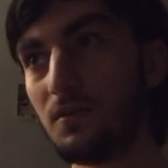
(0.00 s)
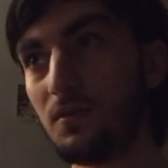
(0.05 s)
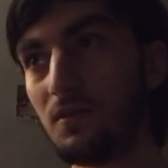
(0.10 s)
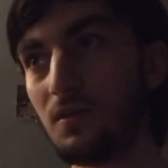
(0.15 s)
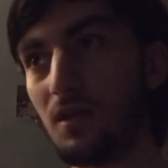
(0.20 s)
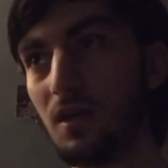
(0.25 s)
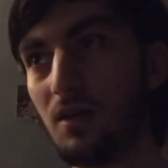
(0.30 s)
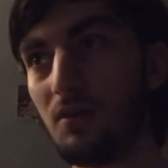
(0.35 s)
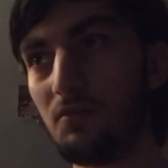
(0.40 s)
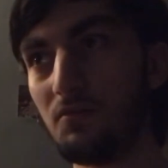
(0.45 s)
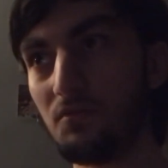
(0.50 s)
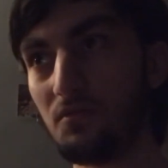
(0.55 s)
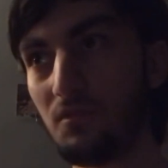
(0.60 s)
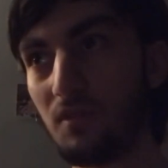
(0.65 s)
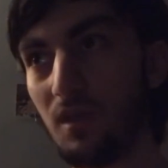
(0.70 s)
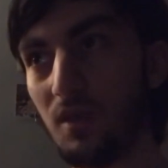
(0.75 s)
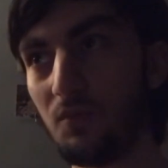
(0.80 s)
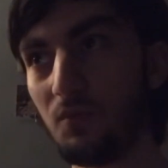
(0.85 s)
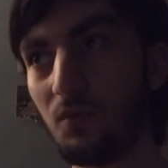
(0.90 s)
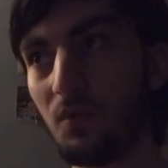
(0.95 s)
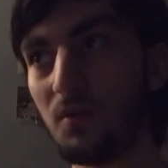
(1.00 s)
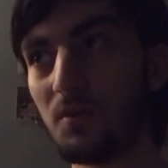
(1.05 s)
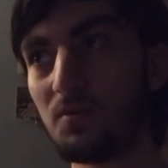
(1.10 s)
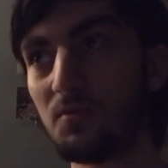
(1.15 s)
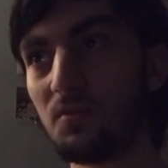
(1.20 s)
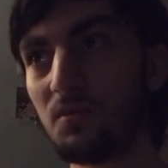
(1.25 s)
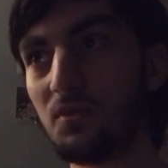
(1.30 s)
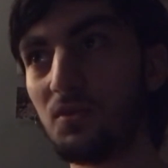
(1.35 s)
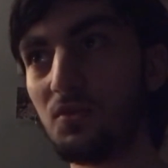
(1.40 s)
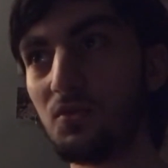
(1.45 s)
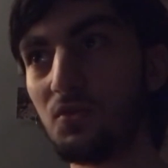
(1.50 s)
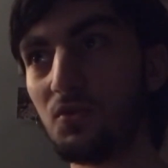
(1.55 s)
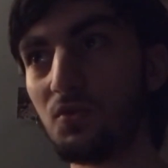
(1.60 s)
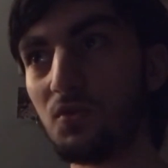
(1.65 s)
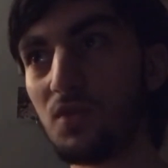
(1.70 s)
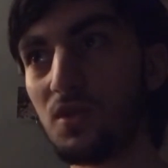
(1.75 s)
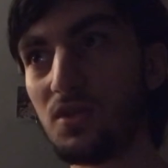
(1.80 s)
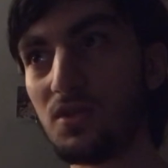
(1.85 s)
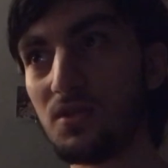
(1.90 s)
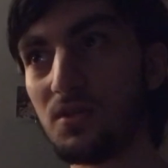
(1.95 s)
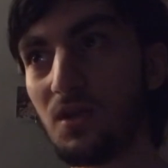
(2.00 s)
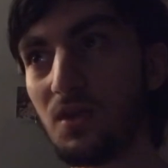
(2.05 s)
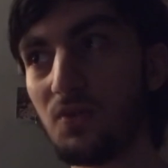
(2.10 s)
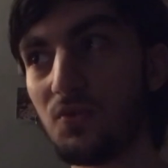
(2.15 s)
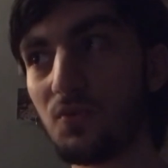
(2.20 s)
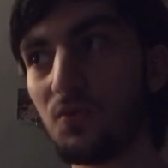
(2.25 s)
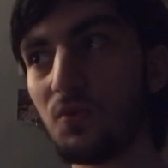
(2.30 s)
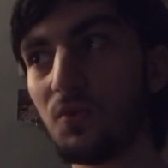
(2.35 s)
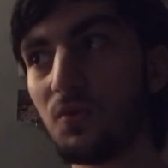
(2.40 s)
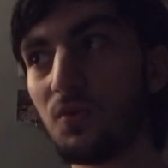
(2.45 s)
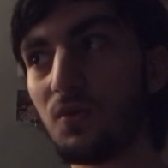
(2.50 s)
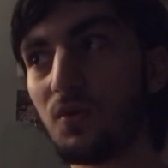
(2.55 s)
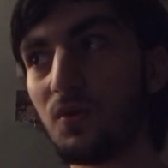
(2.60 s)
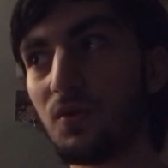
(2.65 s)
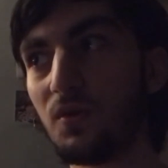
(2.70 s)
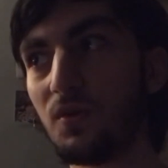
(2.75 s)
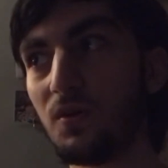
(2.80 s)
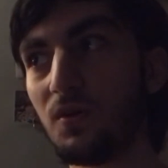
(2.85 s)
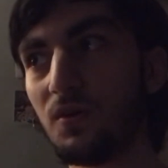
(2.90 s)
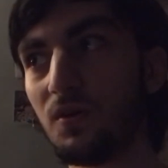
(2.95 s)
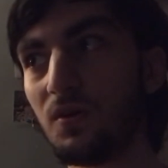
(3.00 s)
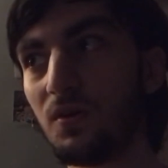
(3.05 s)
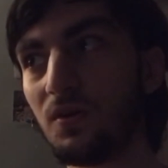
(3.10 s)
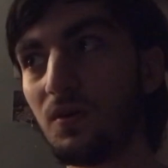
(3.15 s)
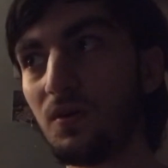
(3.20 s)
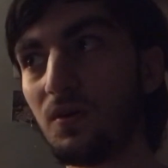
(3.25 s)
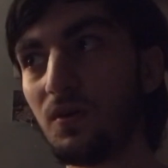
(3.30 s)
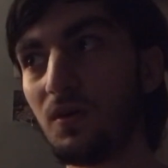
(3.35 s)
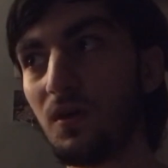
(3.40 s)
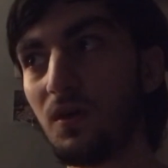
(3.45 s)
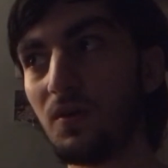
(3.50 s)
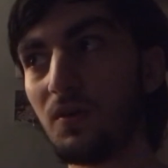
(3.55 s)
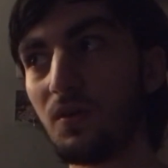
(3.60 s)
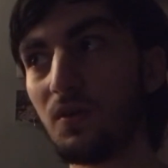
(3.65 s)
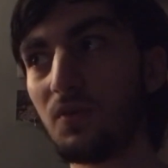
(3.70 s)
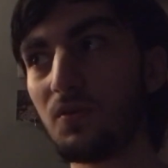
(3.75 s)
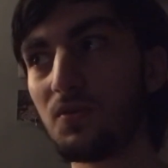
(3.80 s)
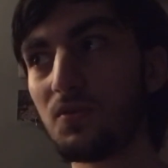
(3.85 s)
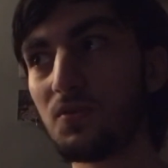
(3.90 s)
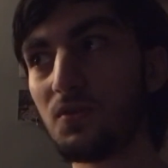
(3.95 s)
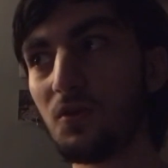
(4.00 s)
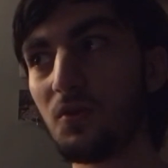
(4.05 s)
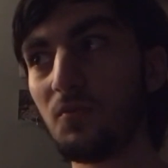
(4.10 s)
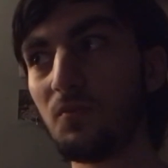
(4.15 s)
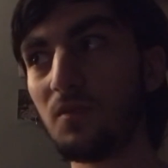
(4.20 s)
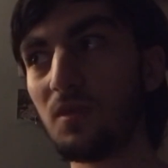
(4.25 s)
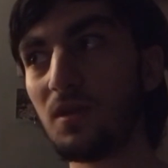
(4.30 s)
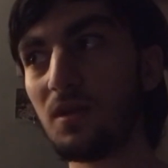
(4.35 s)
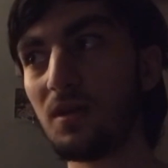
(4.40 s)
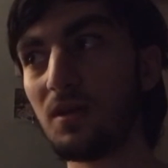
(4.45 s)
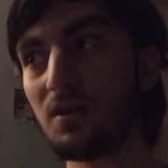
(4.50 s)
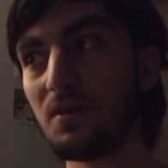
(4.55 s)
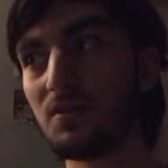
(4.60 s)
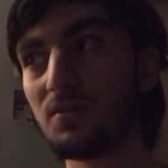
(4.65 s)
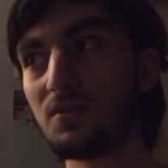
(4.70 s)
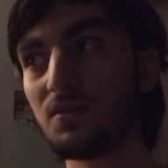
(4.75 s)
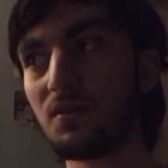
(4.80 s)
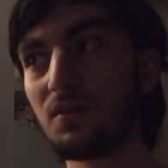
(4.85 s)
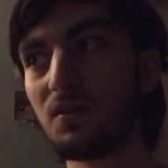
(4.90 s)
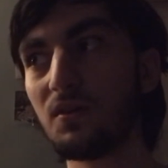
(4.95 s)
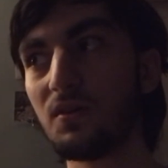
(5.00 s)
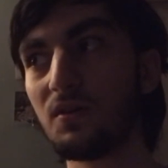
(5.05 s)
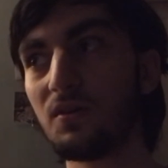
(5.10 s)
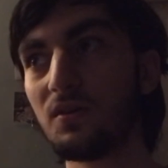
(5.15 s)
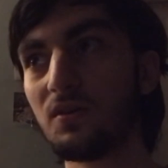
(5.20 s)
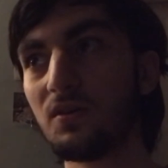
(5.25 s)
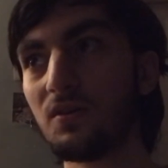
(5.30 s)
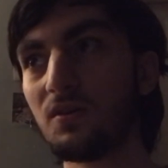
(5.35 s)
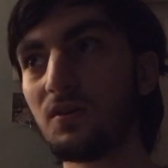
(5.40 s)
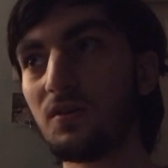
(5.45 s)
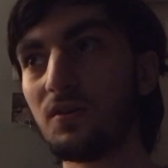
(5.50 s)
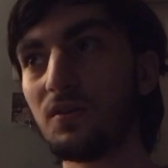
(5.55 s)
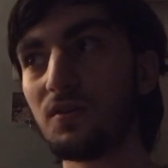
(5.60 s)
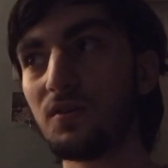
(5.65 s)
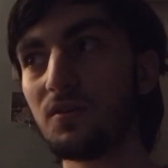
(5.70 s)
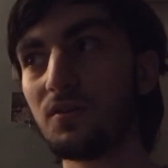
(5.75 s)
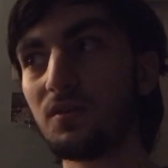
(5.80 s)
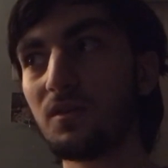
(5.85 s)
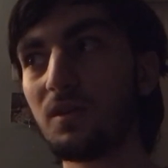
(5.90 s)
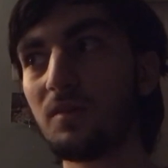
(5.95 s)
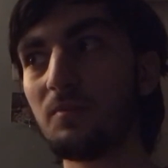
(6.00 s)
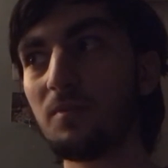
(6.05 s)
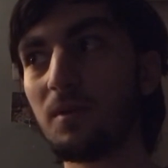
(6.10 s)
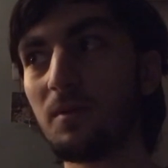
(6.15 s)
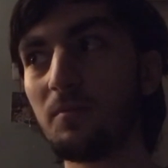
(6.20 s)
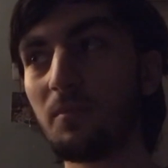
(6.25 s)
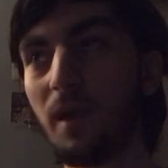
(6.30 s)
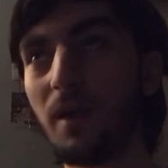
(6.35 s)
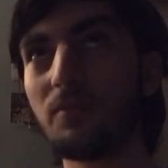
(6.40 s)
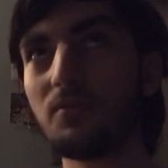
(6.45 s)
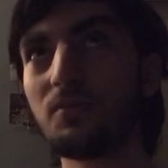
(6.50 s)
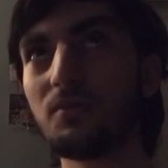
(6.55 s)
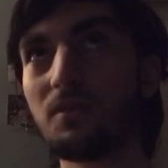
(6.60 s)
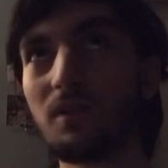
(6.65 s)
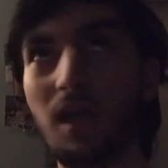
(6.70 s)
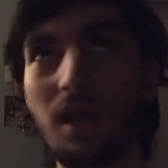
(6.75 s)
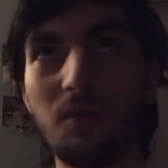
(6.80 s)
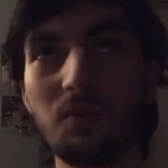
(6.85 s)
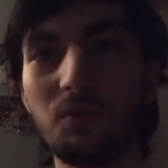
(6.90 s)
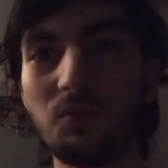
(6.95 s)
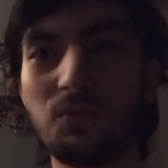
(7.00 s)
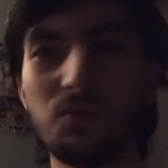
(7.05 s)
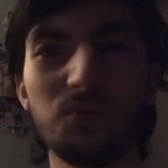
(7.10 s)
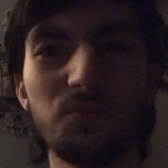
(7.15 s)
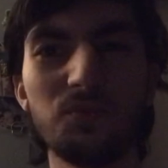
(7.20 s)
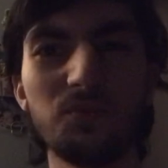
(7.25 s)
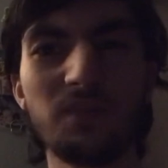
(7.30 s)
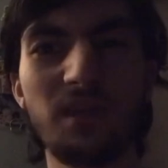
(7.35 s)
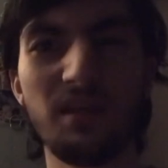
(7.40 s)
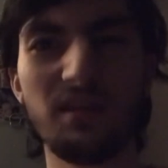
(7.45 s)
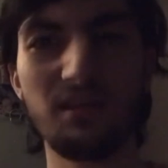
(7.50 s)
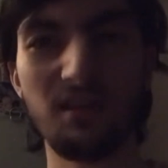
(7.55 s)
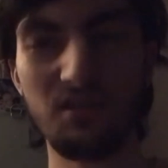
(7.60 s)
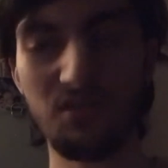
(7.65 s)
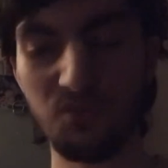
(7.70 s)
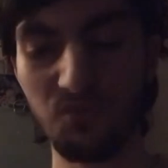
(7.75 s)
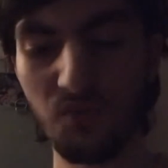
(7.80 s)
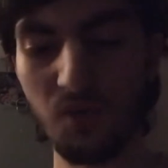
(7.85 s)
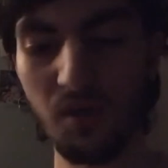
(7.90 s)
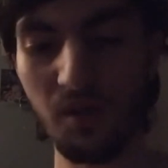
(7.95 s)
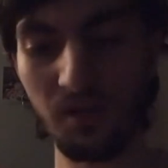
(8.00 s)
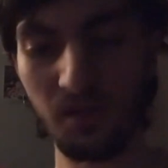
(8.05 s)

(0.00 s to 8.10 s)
If they want me to reschedule another show because uh, sleeping pattern, I will do that as well.